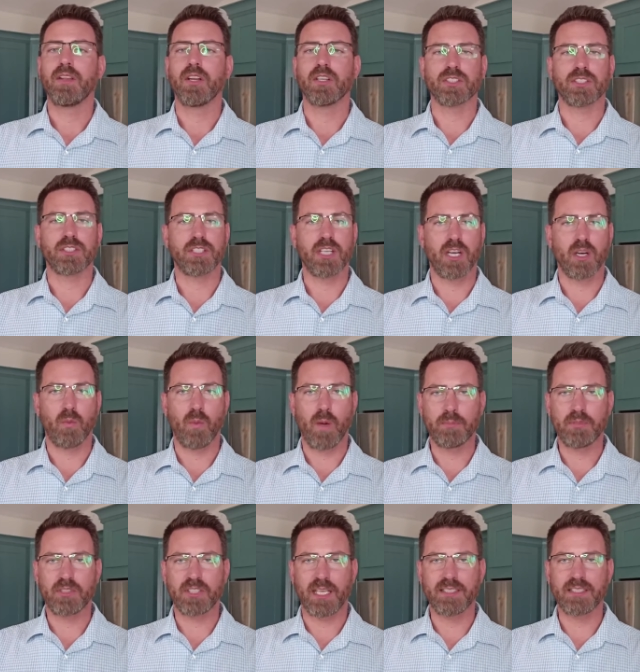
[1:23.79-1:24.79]
There's a ton of
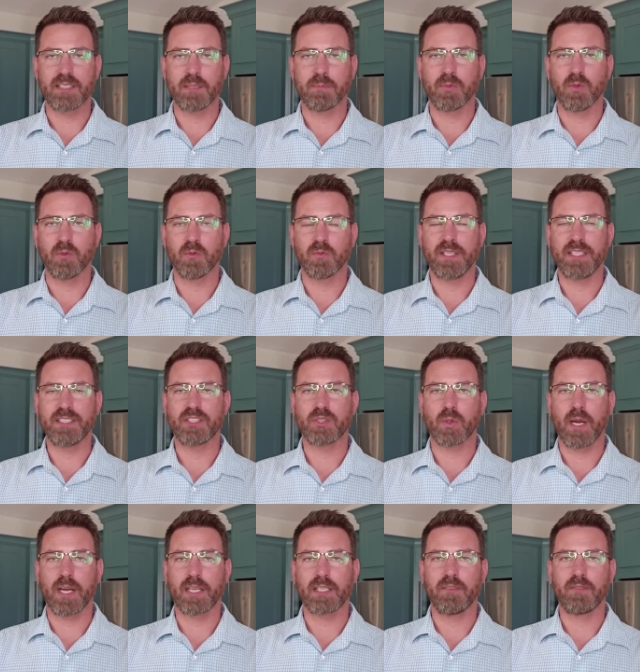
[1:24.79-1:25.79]
websites that pull feeds
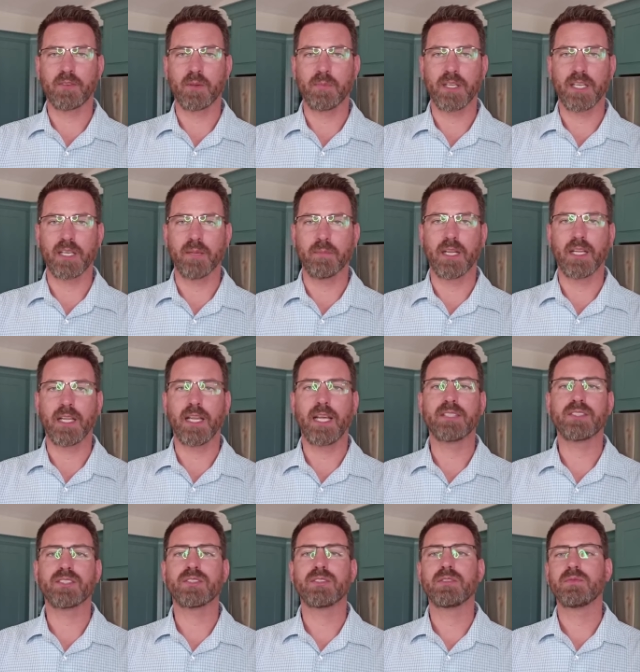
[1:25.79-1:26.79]
directly from the
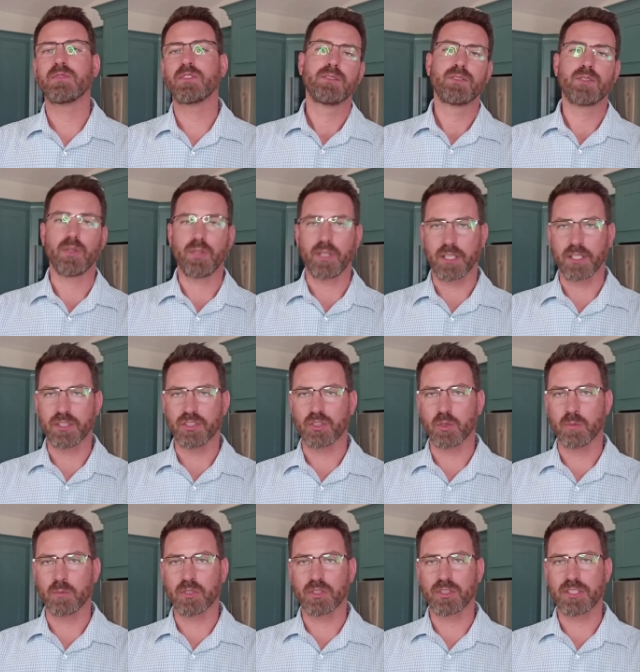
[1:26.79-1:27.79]
MLS so that
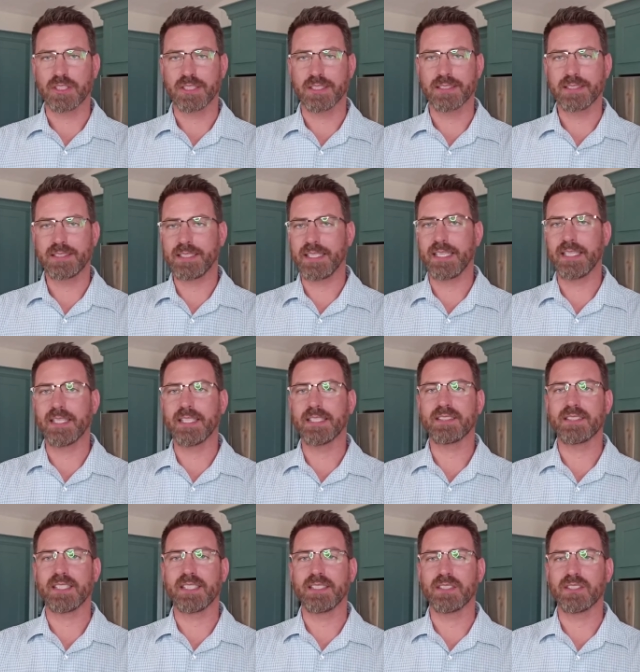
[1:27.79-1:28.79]
consumers can see
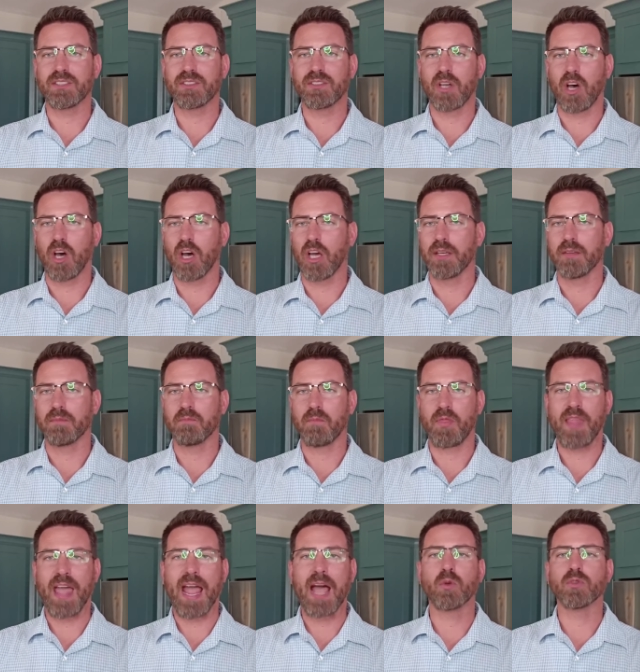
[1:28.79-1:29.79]
listings on
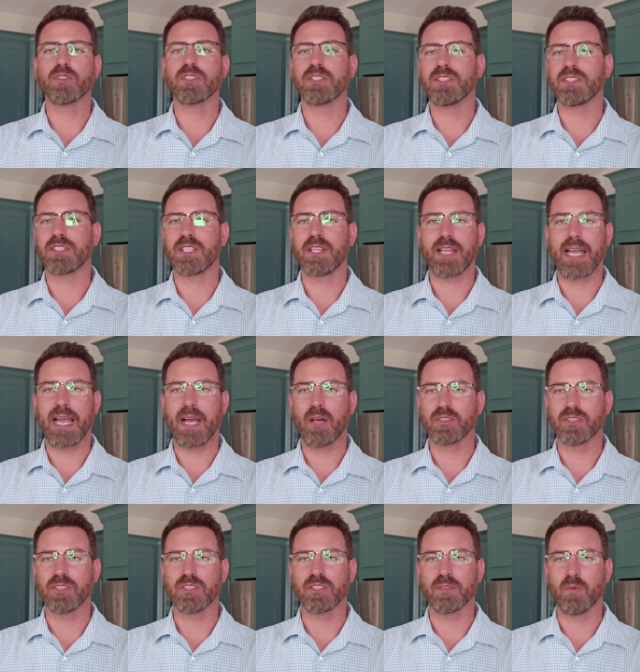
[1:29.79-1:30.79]
thousands and
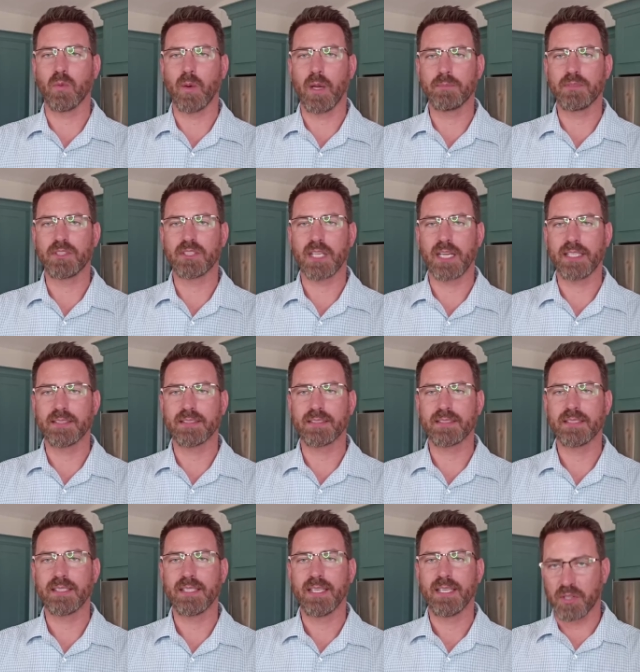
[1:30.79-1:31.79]
thousands of websites.
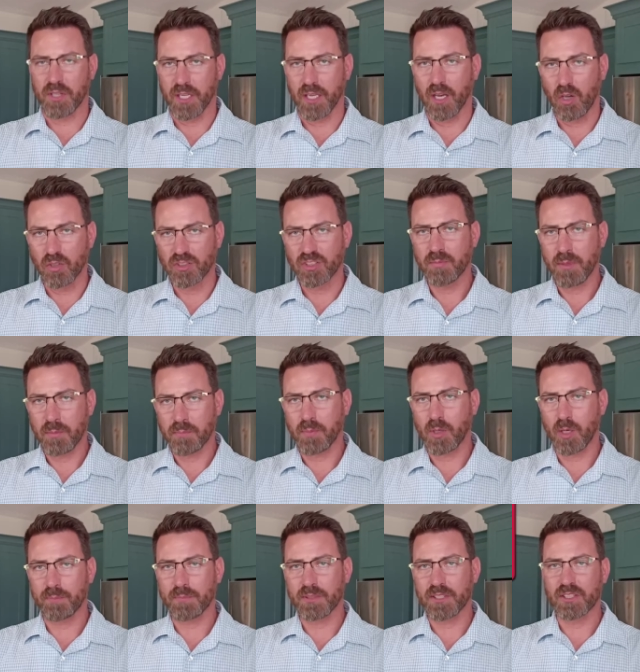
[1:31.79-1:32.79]
But the ultimate
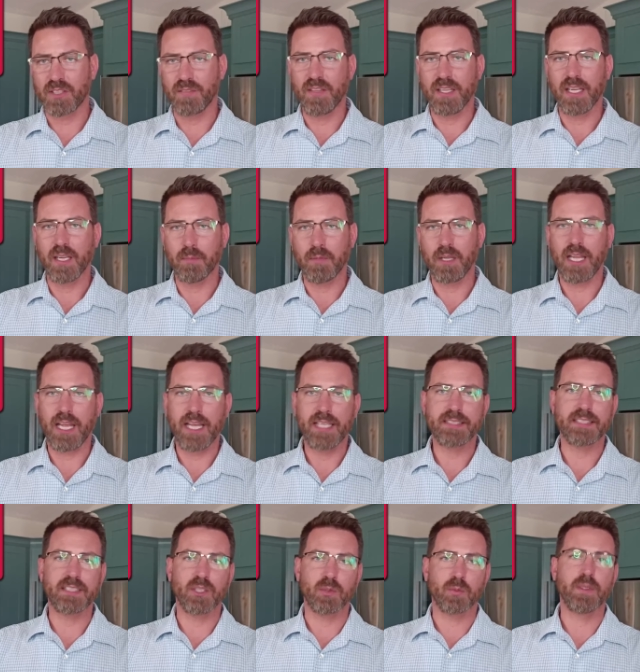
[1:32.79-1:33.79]
purpose of the
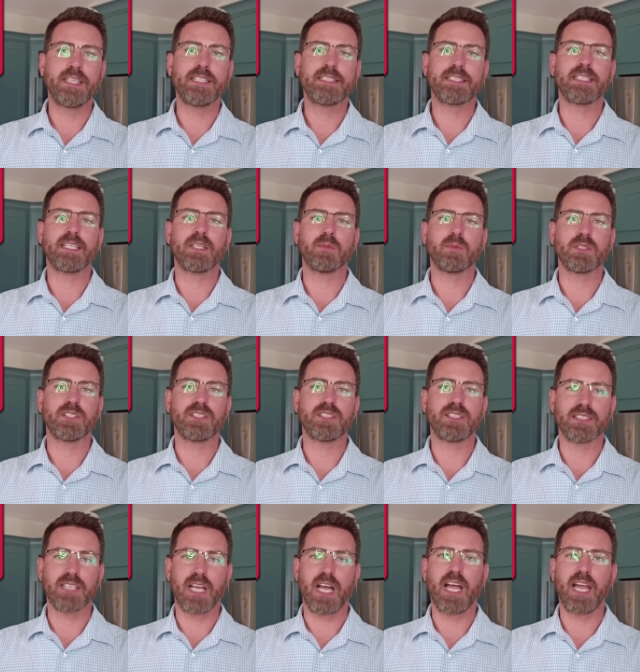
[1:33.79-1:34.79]
MLS and the reason it was
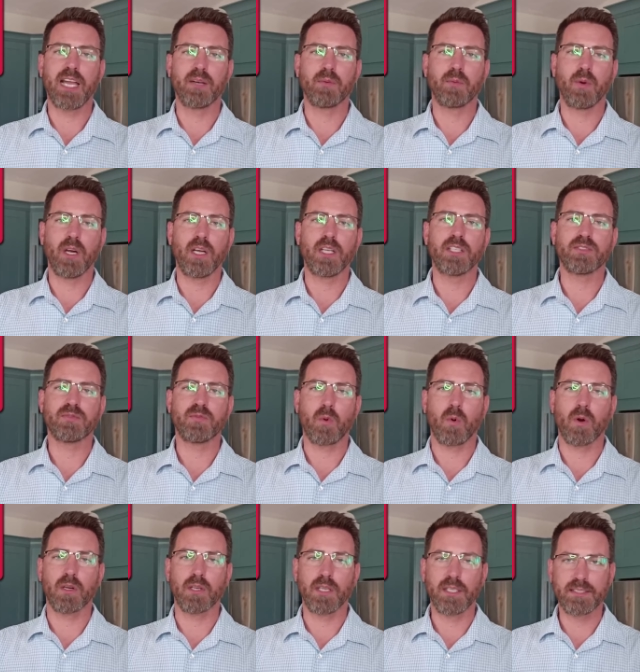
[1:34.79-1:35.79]
designed was
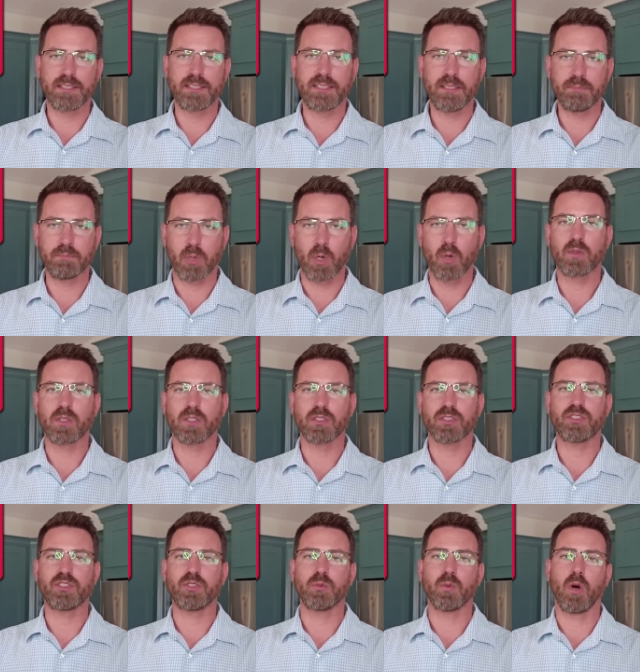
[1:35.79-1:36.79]
for listing
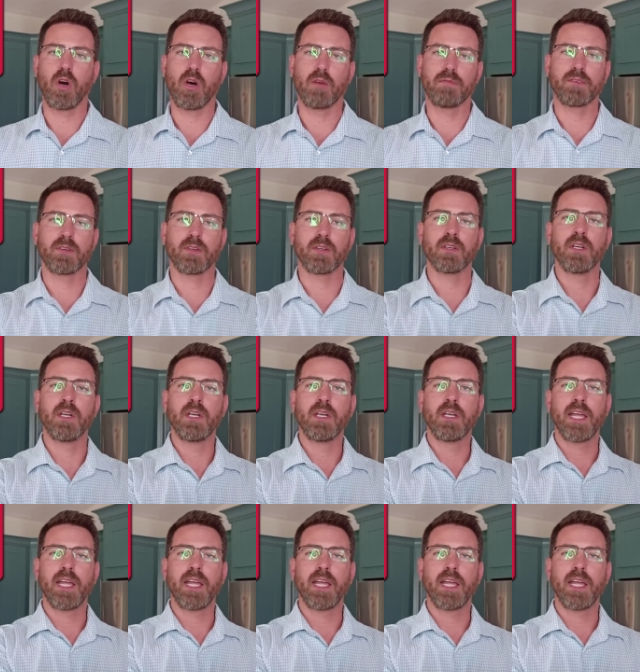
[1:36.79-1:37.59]
brokers to offer